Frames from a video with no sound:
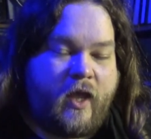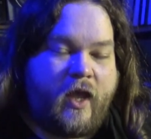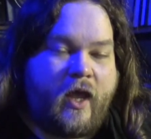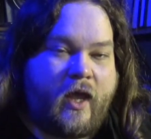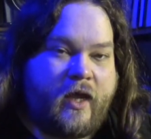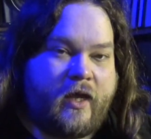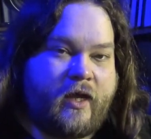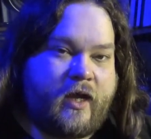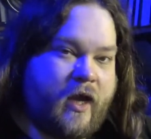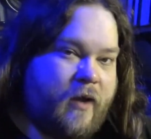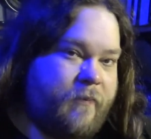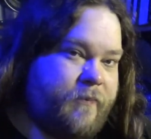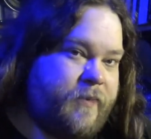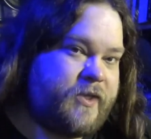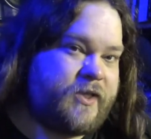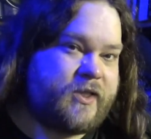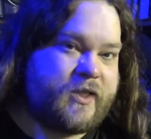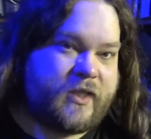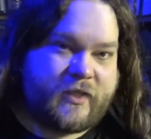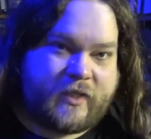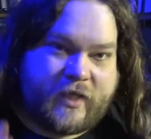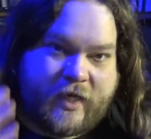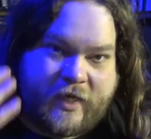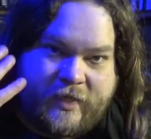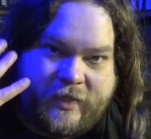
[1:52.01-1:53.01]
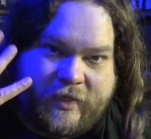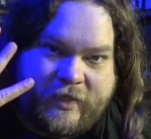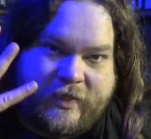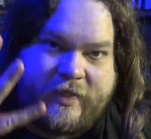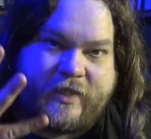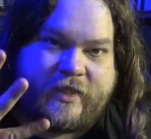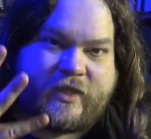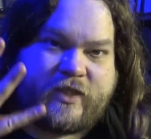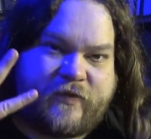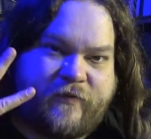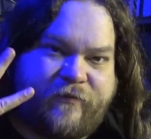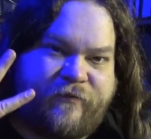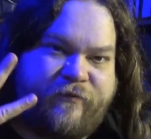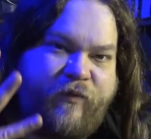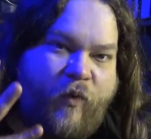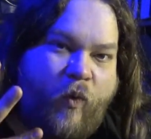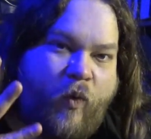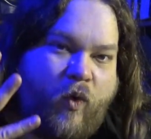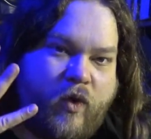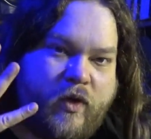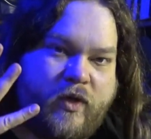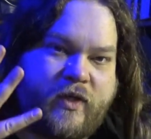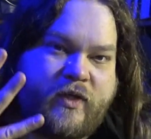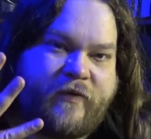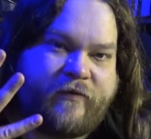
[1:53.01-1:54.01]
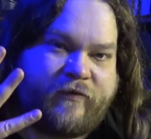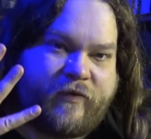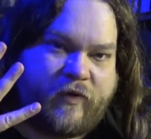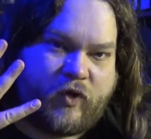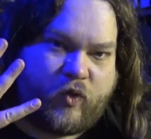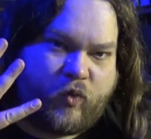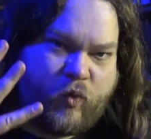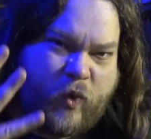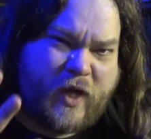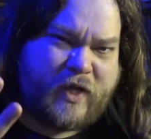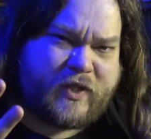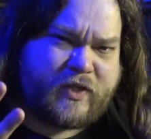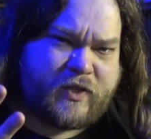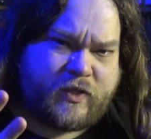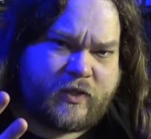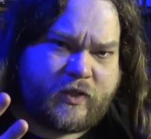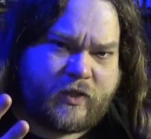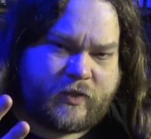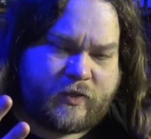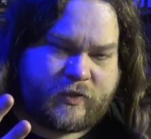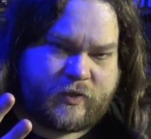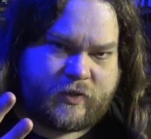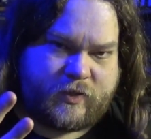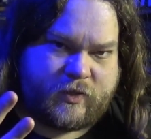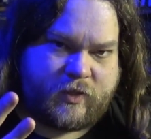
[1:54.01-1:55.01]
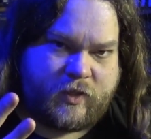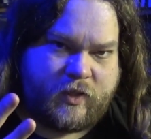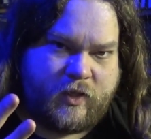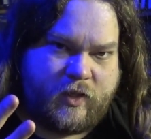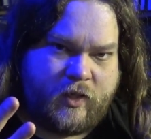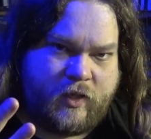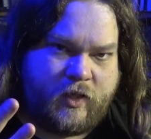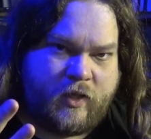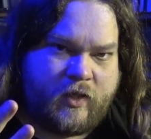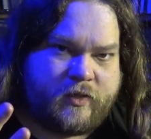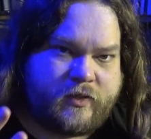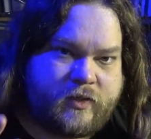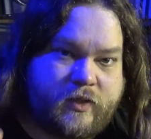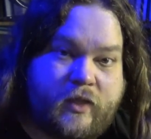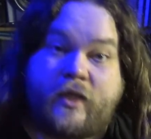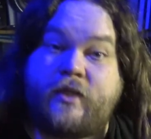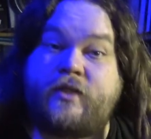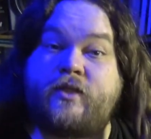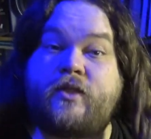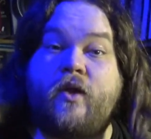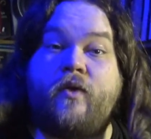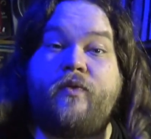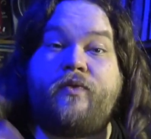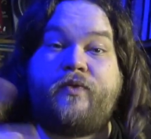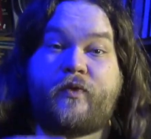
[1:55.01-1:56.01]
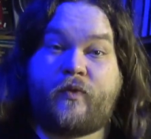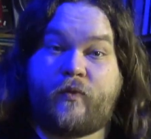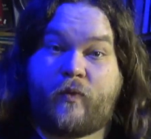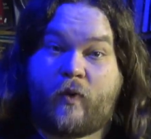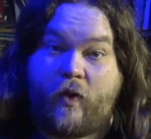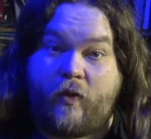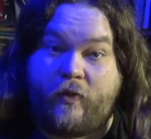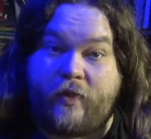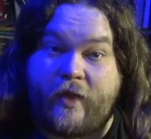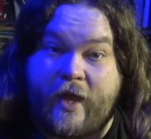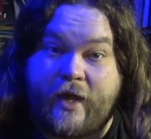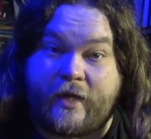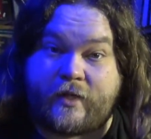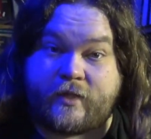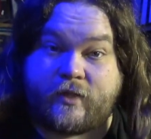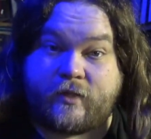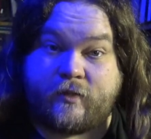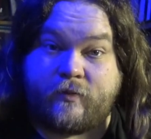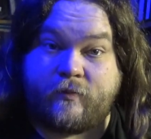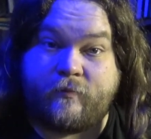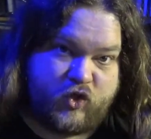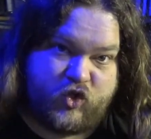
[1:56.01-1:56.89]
encompasses at least 4 different questions. So let's go through all that.